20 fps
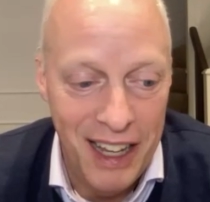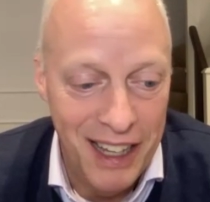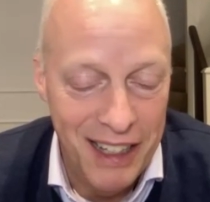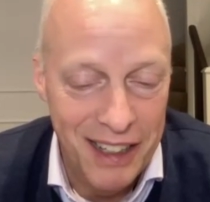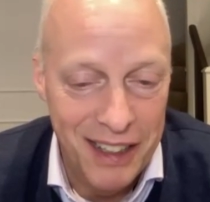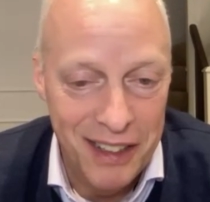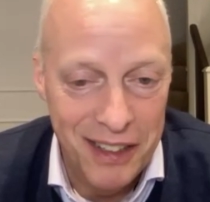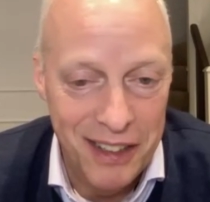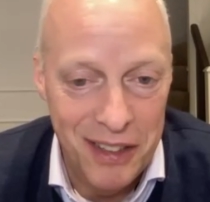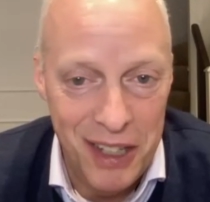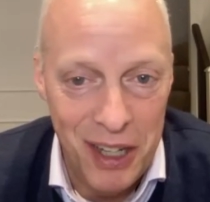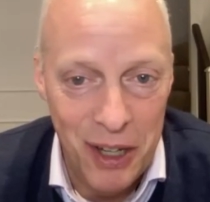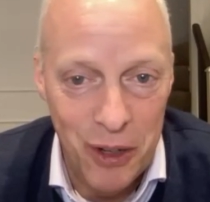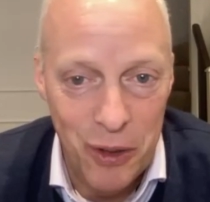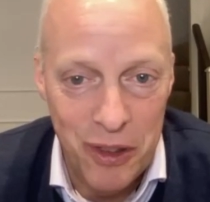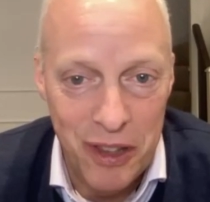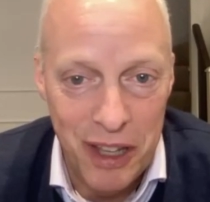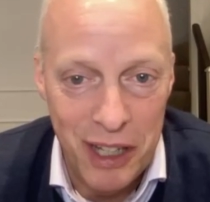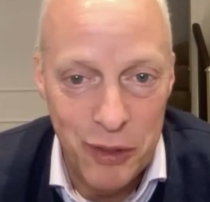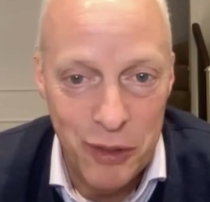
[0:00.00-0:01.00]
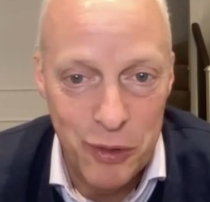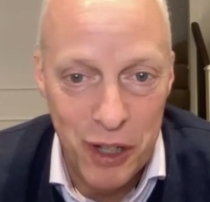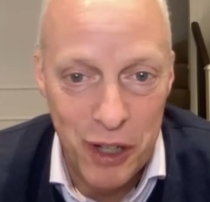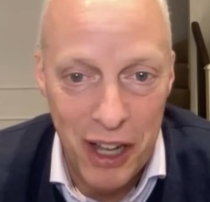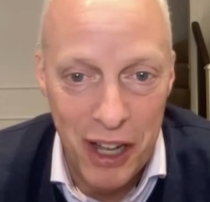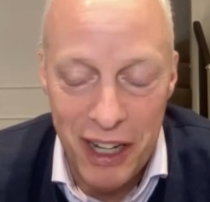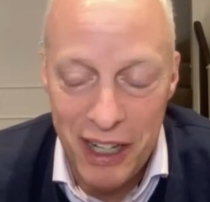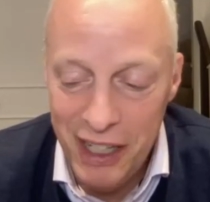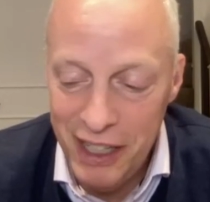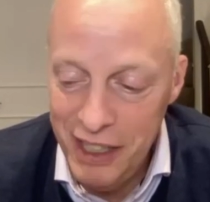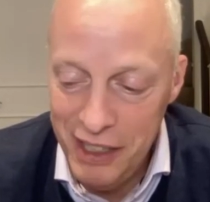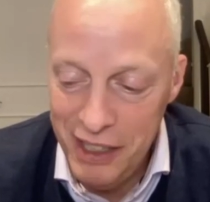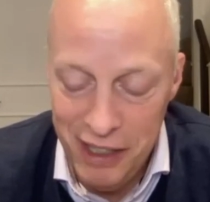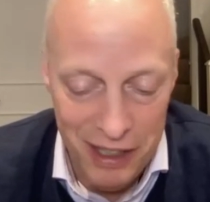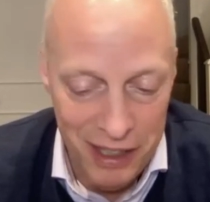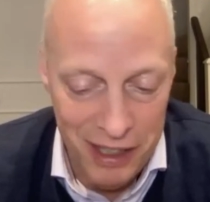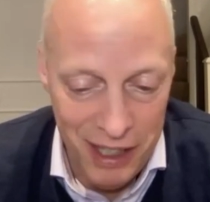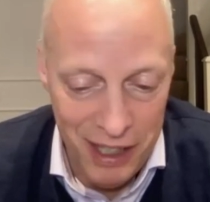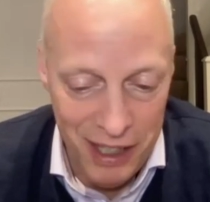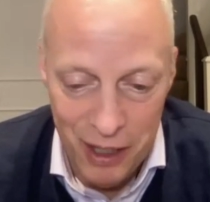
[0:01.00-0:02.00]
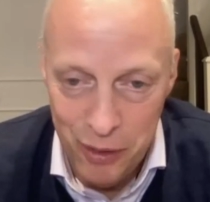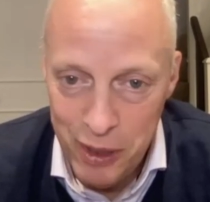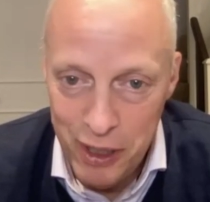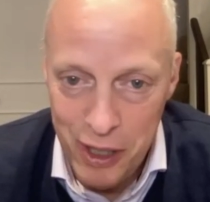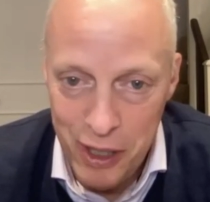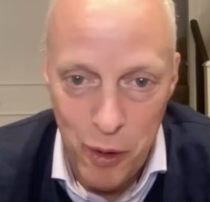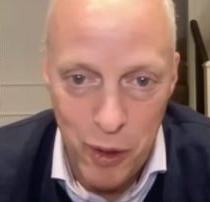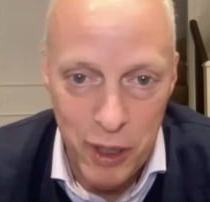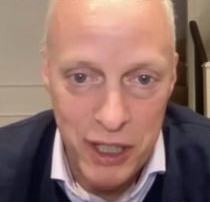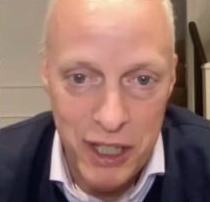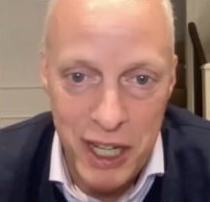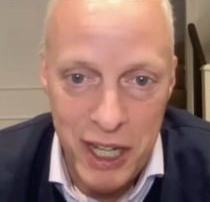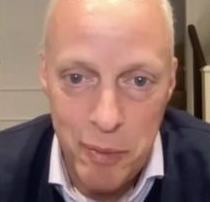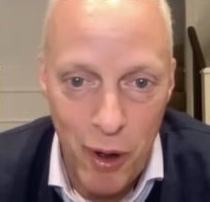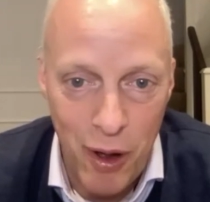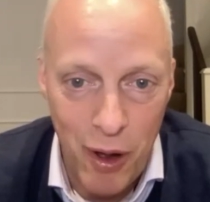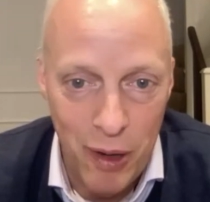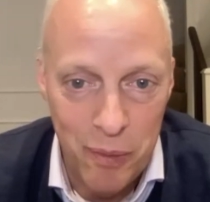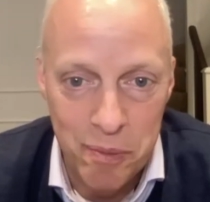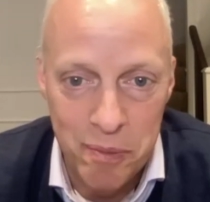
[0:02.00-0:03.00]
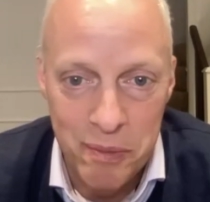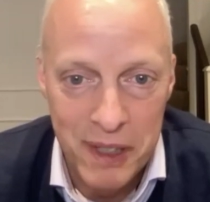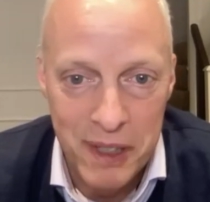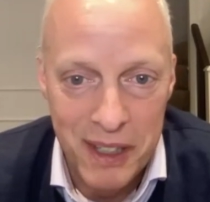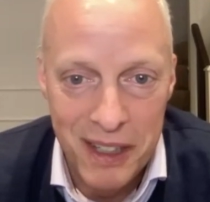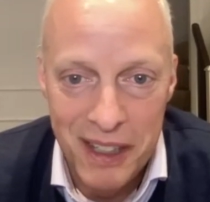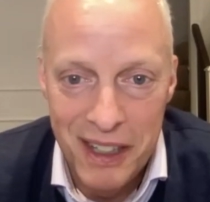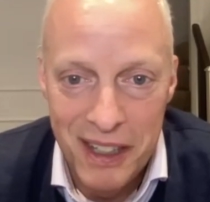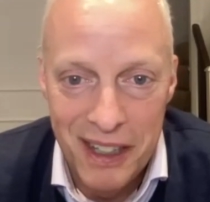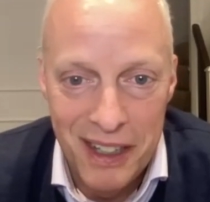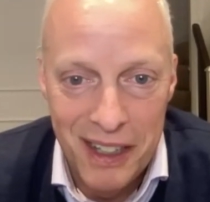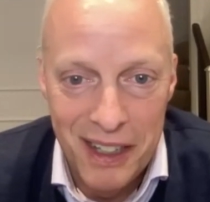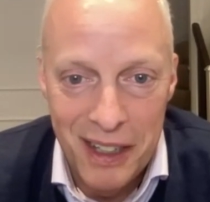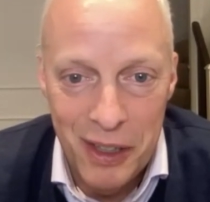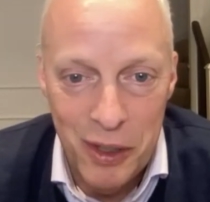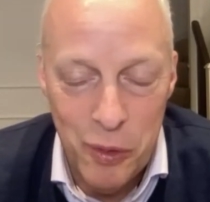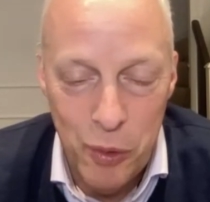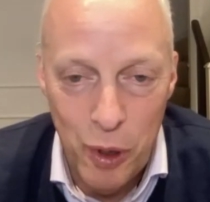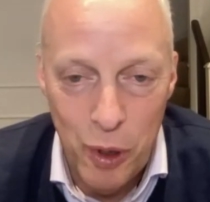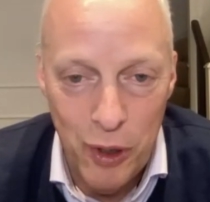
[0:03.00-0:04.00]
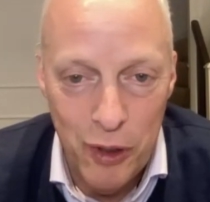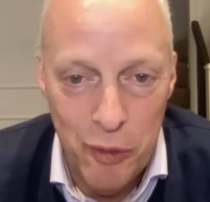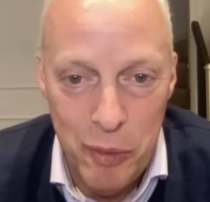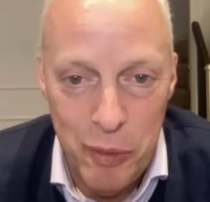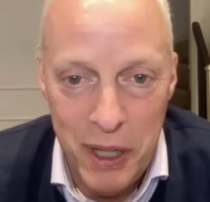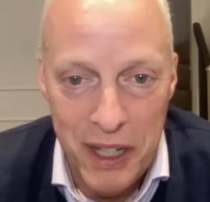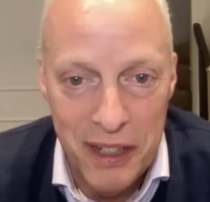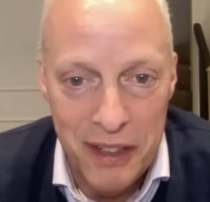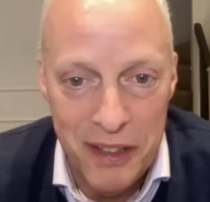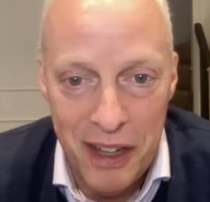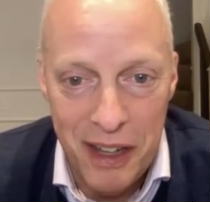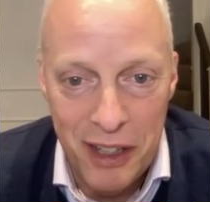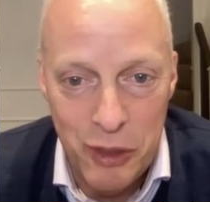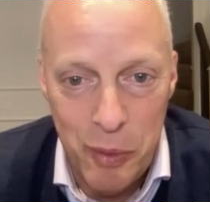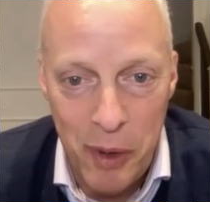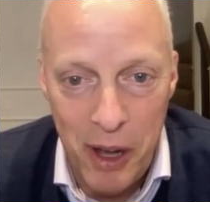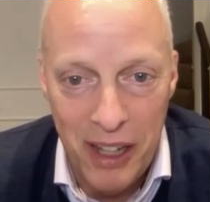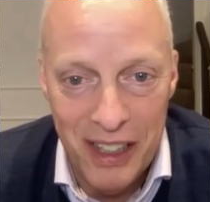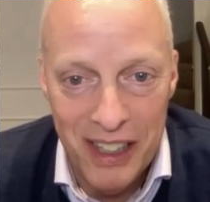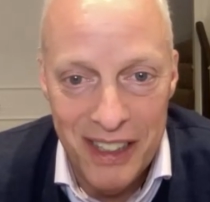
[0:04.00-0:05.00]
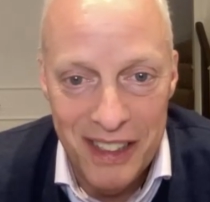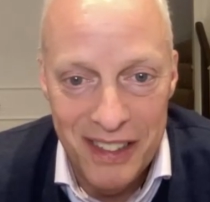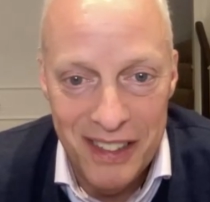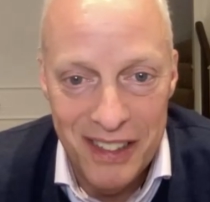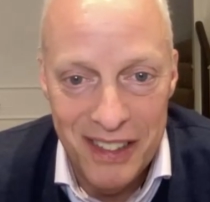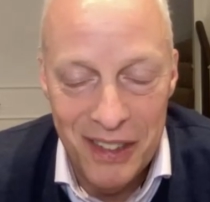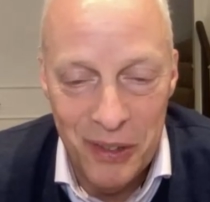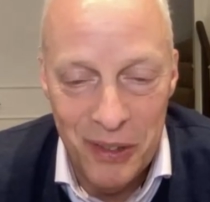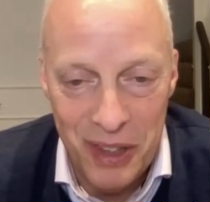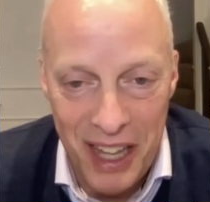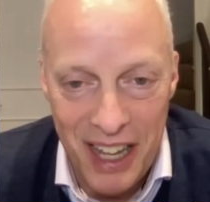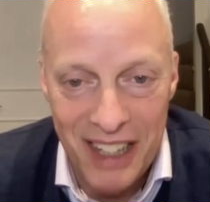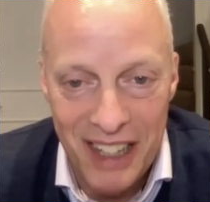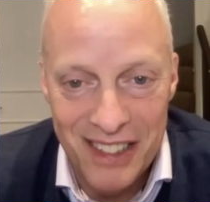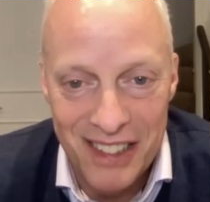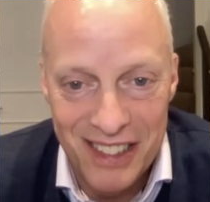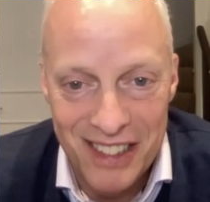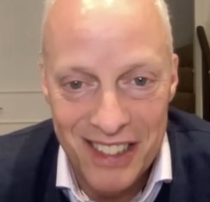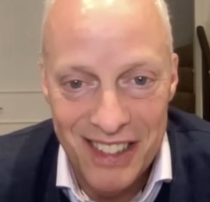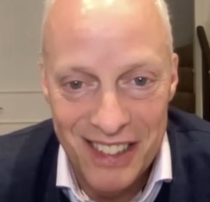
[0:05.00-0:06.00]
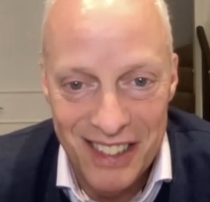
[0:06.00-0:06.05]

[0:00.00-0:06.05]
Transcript: And, you know, thanks for kind of, you know, going deep on the world of being a test pilot. So thanks.